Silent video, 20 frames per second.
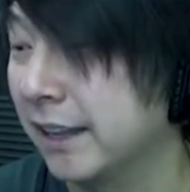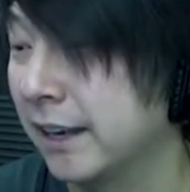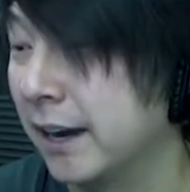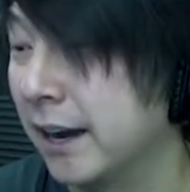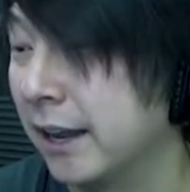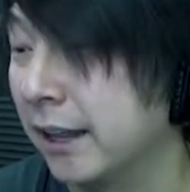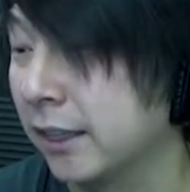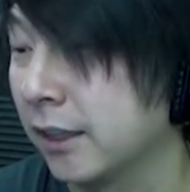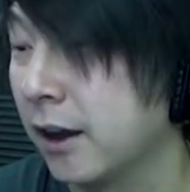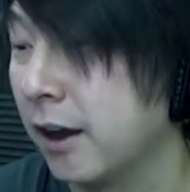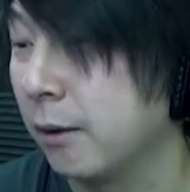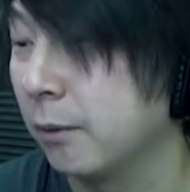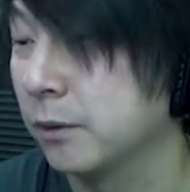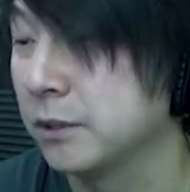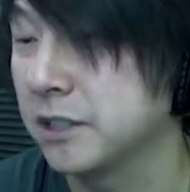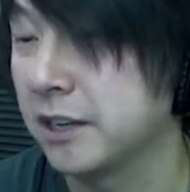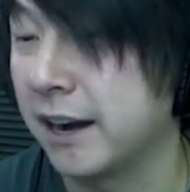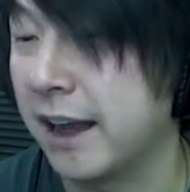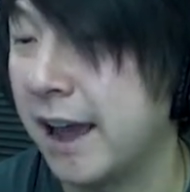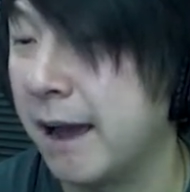than I thought
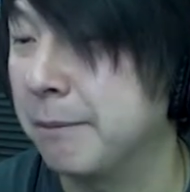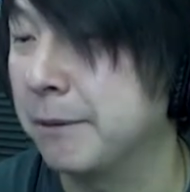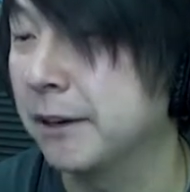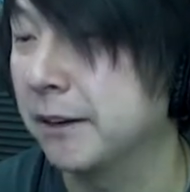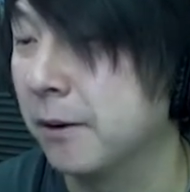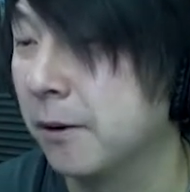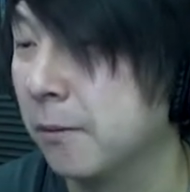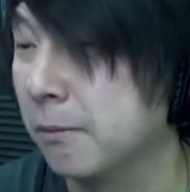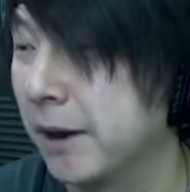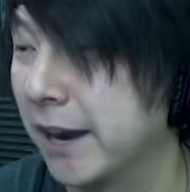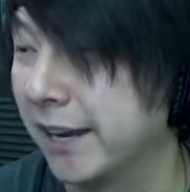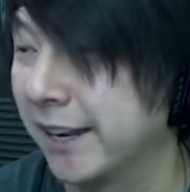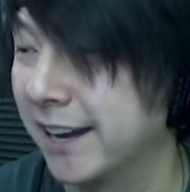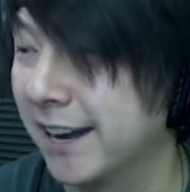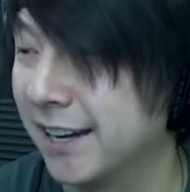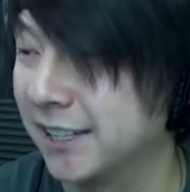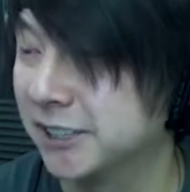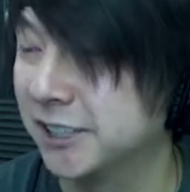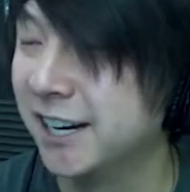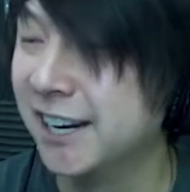was going to happen. Oh my
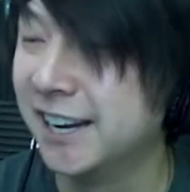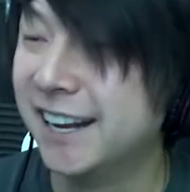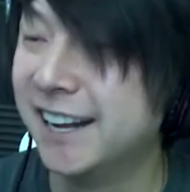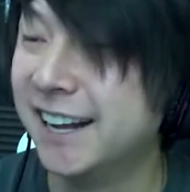gosh.